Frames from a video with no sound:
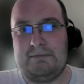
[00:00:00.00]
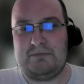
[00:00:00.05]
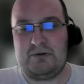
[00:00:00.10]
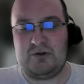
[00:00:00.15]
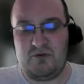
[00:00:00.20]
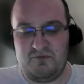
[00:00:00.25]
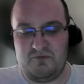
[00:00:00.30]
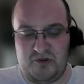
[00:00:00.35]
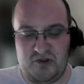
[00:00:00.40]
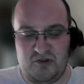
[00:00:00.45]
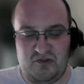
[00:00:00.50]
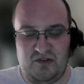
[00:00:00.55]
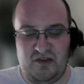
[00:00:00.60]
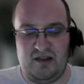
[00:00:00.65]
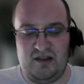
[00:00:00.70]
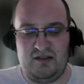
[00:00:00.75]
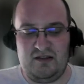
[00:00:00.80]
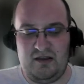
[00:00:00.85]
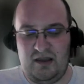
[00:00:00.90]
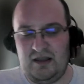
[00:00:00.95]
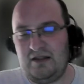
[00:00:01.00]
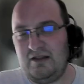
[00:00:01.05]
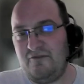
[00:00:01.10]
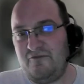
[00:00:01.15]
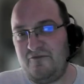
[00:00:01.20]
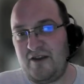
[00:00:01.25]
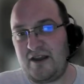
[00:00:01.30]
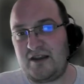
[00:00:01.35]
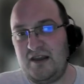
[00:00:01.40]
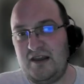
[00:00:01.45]
computed in a
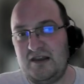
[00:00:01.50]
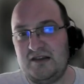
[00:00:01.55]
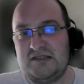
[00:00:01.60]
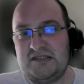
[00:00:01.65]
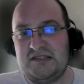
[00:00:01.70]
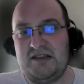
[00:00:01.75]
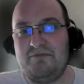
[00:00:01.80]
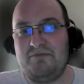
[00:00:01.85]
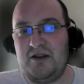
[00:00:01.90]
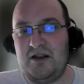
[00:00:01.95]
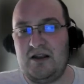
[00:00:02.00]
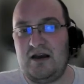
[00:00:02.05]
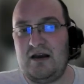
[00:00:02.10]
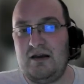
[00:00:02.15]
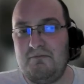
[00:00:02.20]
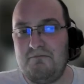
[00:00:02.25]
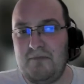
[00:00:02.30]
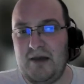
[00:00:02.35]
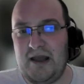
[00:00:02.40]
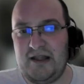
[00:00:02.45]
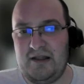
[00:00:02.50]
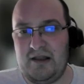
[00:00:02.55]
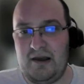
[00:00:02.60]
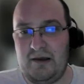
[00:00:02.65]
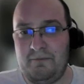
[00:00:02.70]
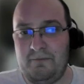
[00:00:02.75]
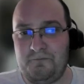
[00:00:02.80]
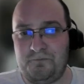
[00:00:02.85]
very similar manner.